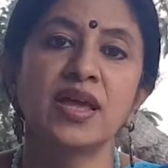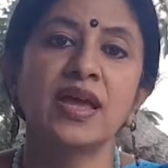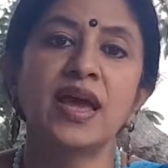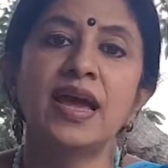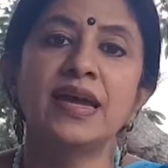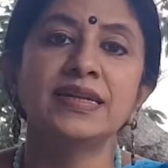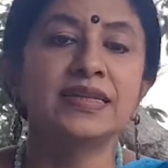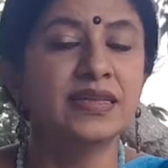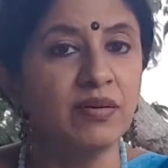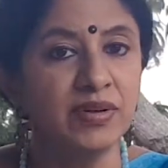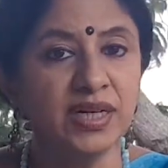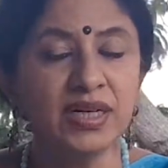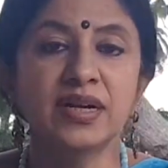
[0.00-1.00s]
and
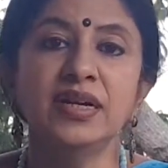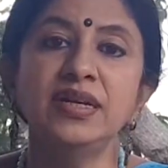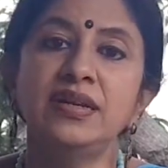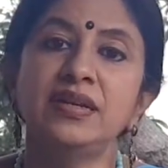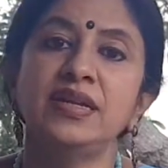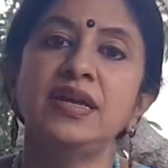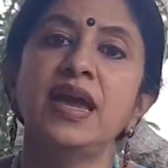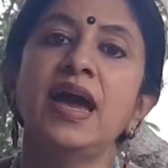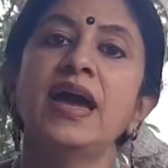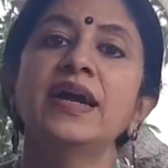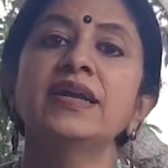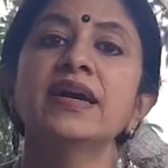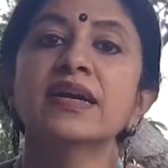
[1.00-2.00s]
Tamil country
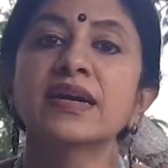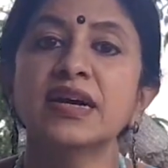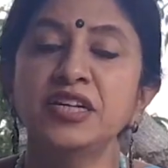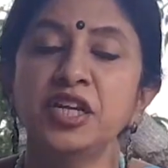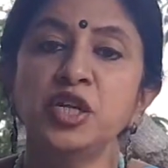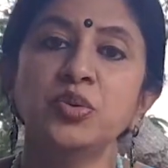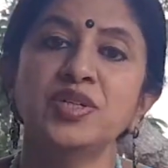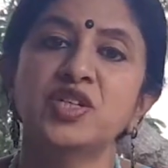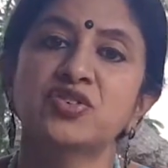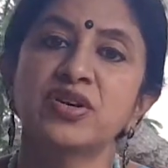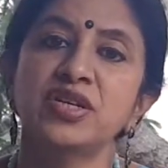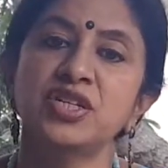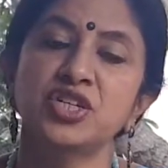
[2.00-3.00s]
had a continuous
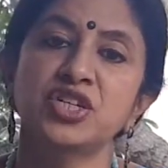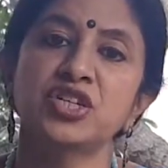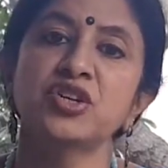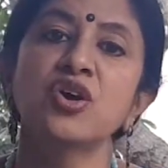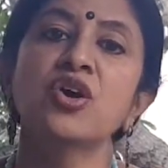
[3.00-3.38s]
tradition